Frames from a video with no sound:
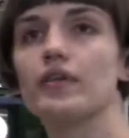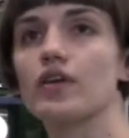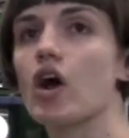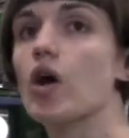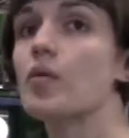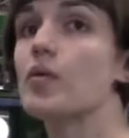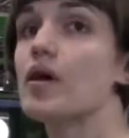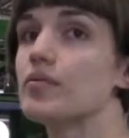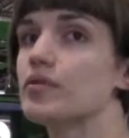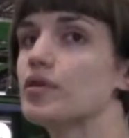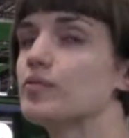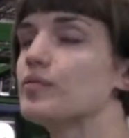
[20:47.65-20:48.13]

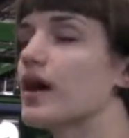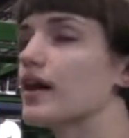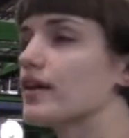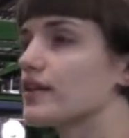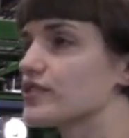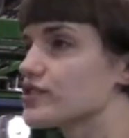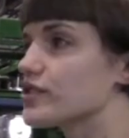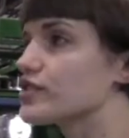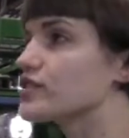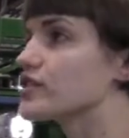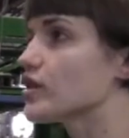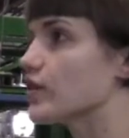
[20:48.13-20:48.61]
cobalt blue
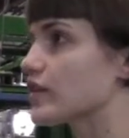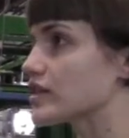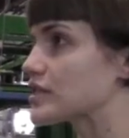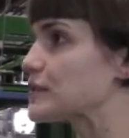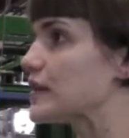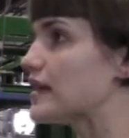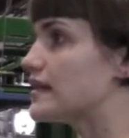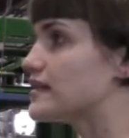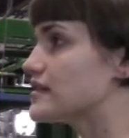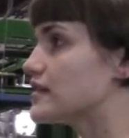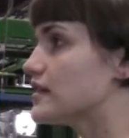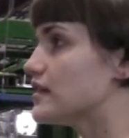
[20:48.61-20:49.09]
bottles are so
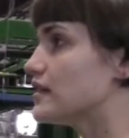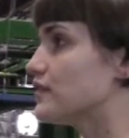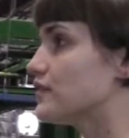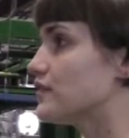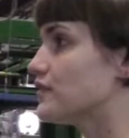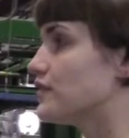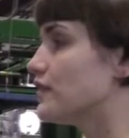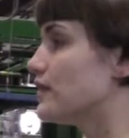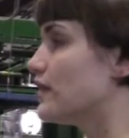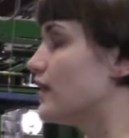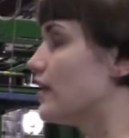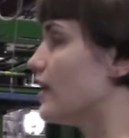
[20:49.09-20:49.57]
expensive
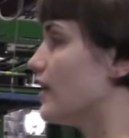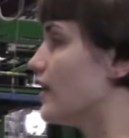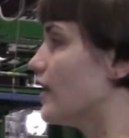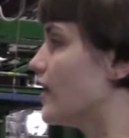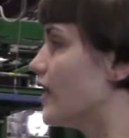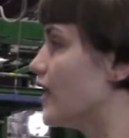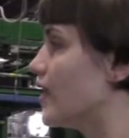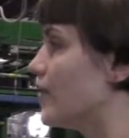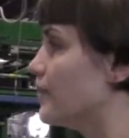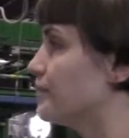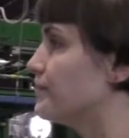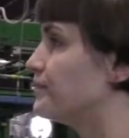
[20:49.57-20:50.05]

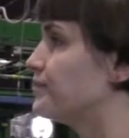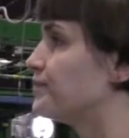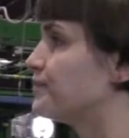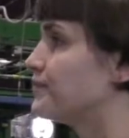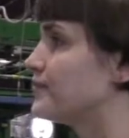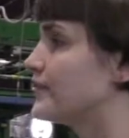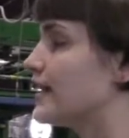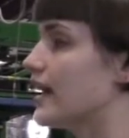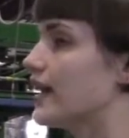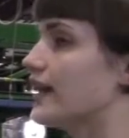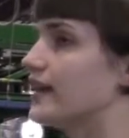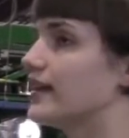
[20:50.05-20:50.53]

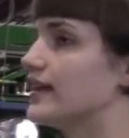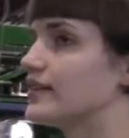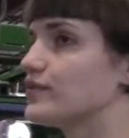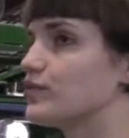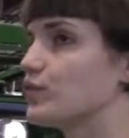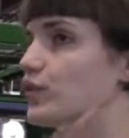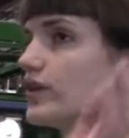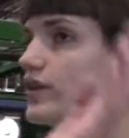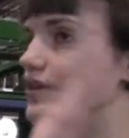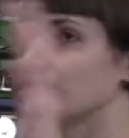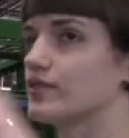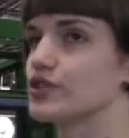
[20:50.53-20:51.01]
that it
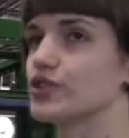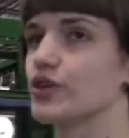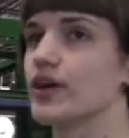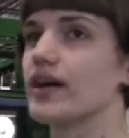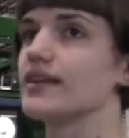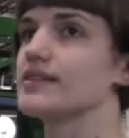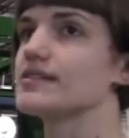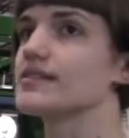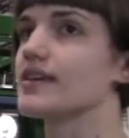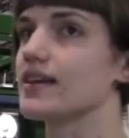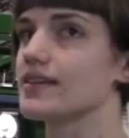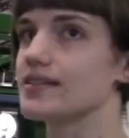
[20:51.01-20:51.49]
wouldn't
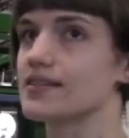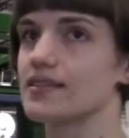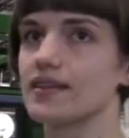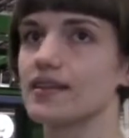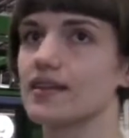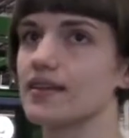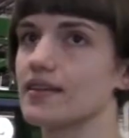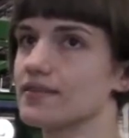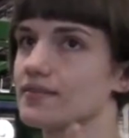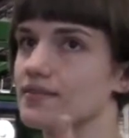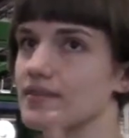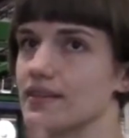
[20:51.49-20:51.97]
translate to